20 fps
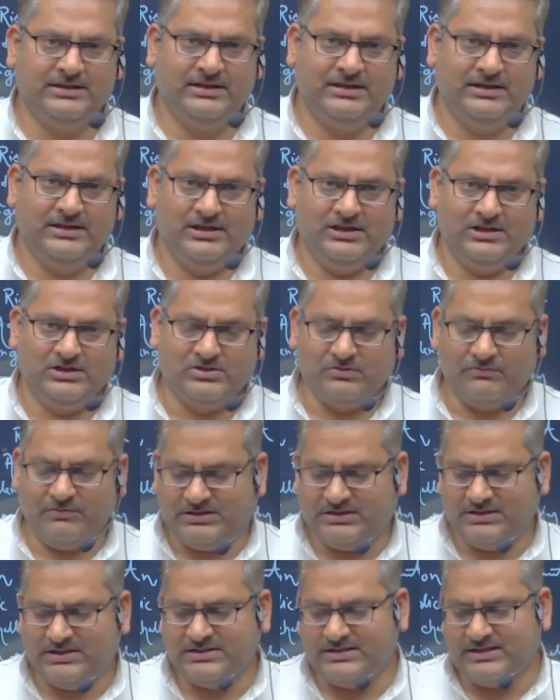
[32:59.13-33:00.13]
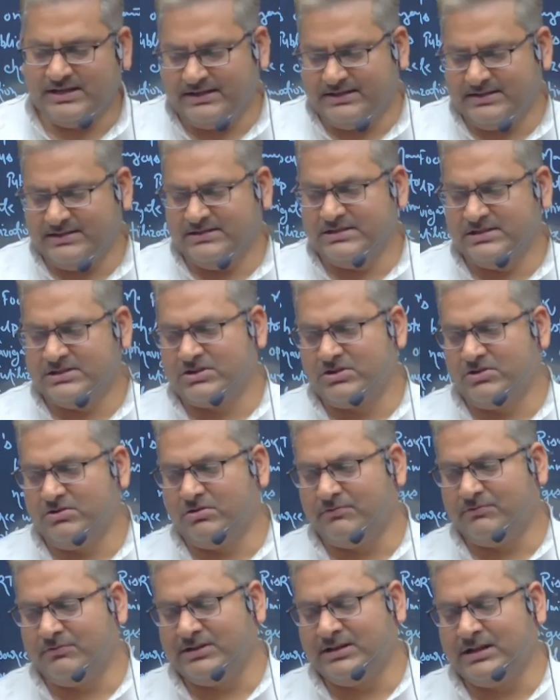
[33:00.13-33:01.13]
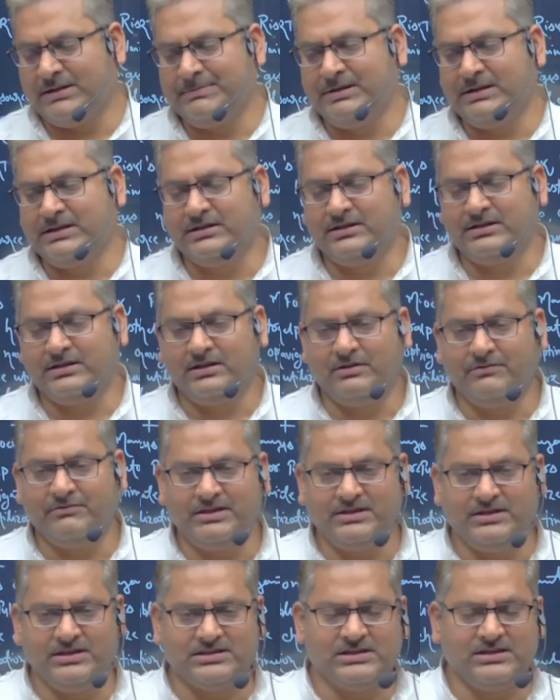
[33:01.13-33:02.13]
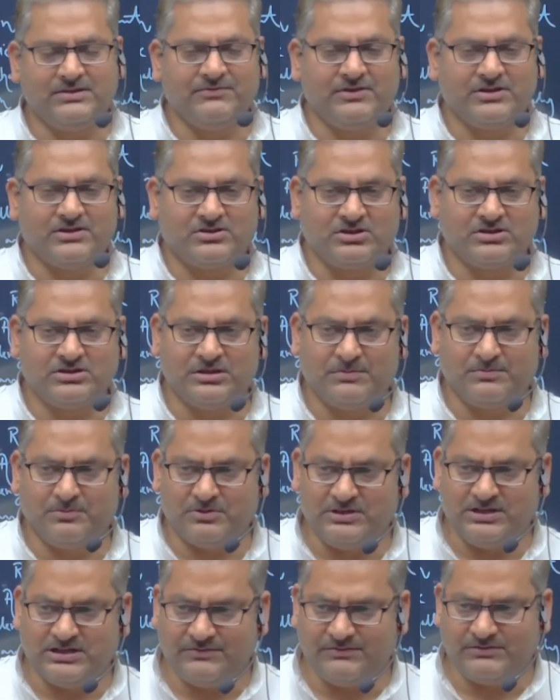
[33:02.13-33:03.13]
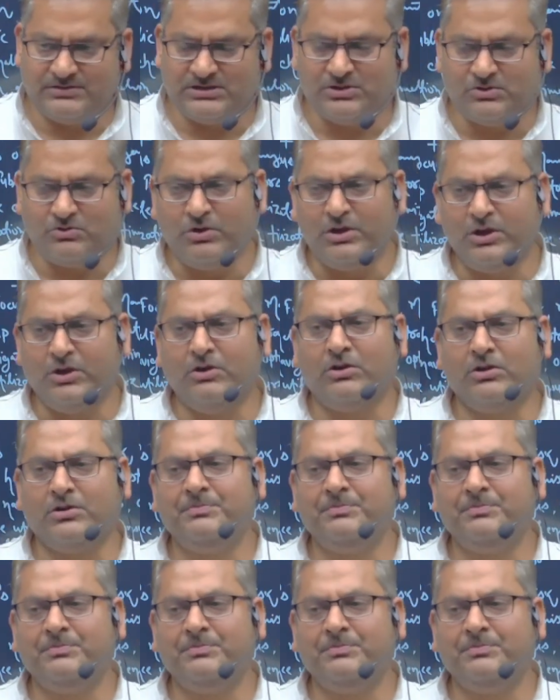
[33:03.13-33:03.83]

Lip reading: So whether it is IT industry, or for that matter various infrastructural projects which is going on,